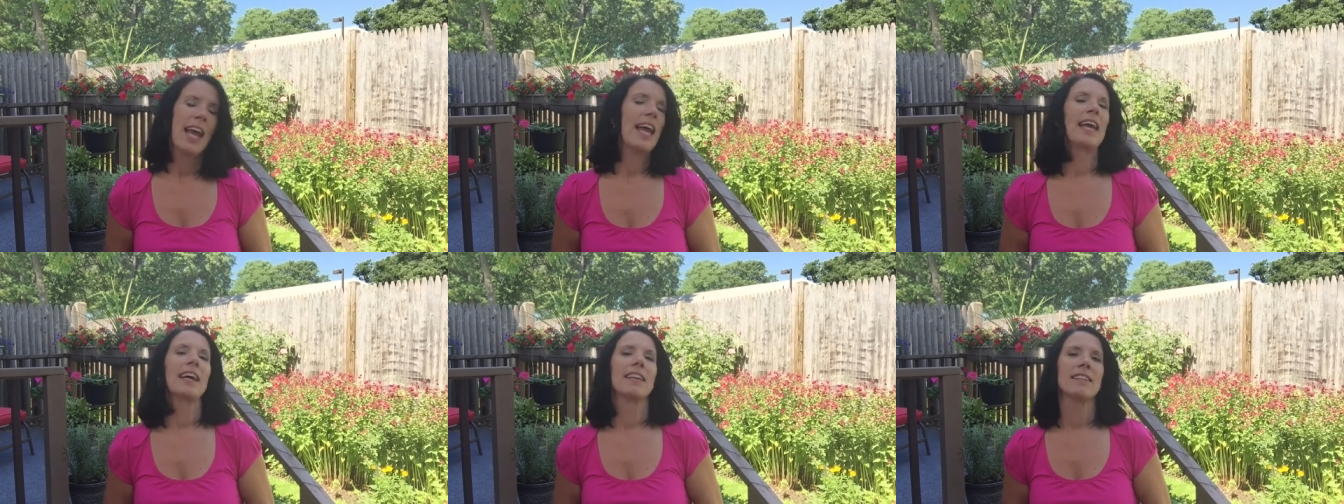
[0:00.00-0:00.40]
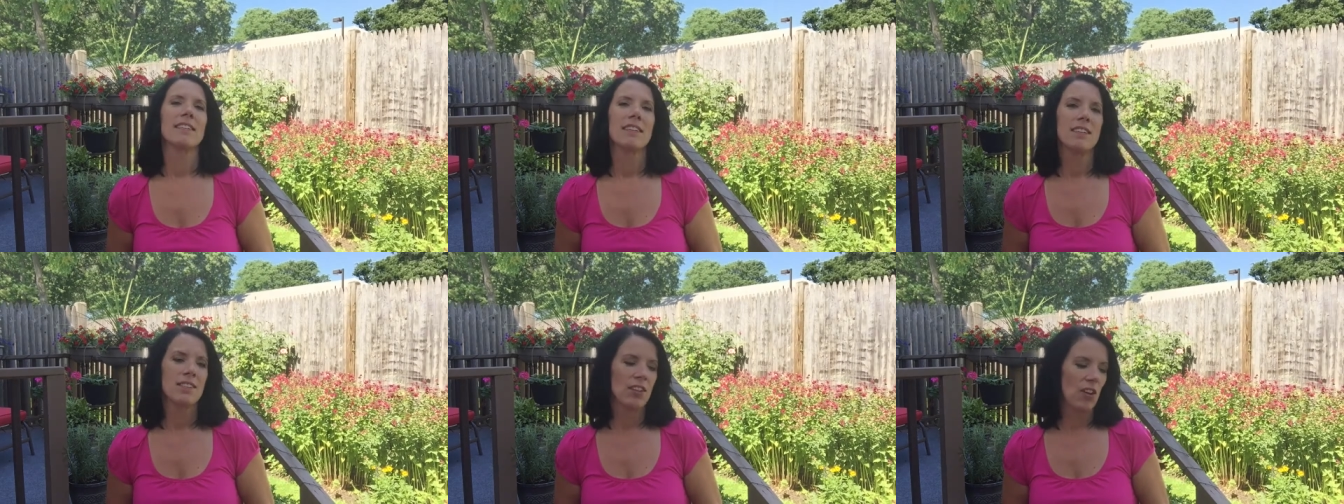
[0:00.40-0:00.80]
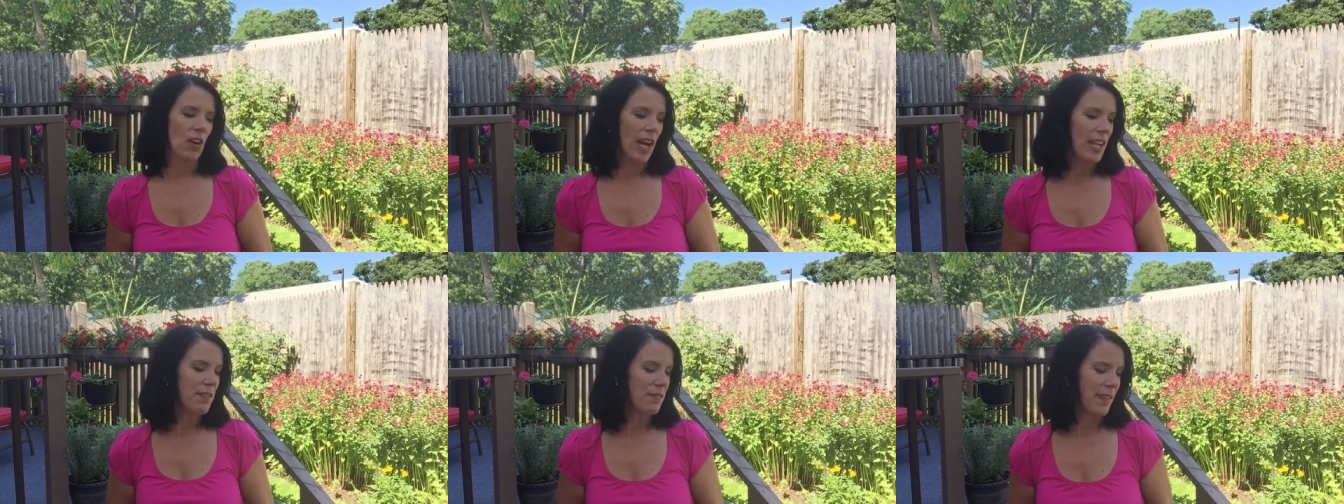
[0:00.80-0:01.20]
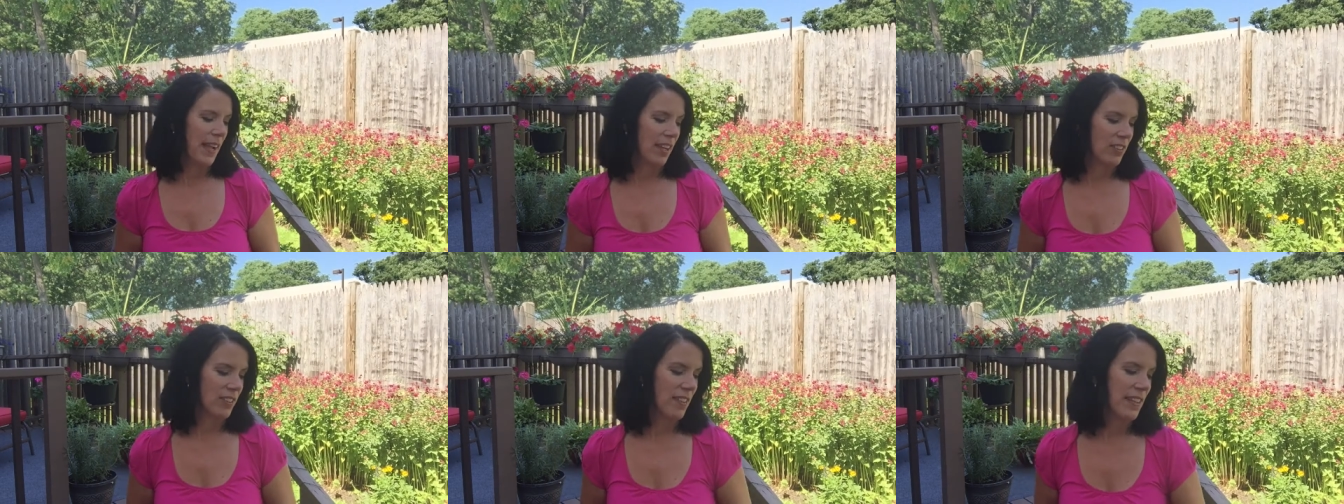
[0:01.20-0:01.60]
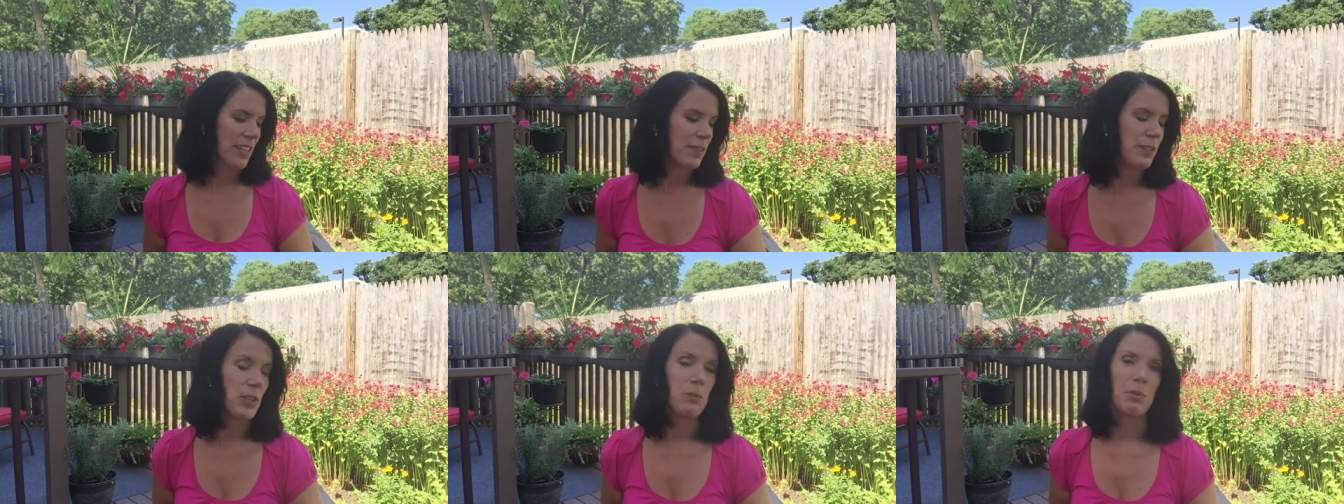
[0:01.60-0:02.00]
And so I have found that
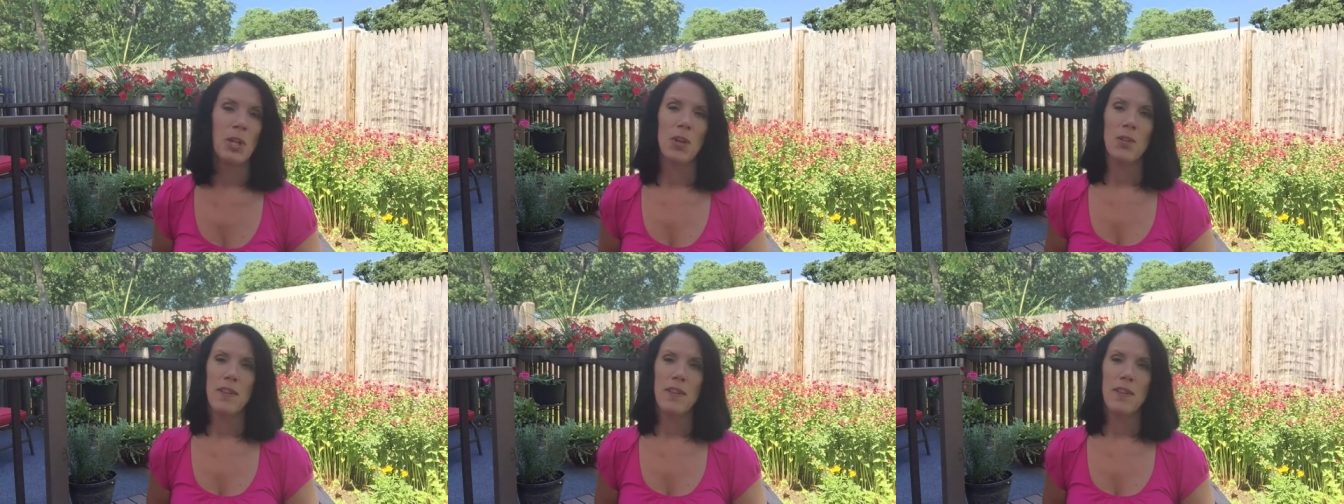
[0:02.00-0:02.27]
if you blow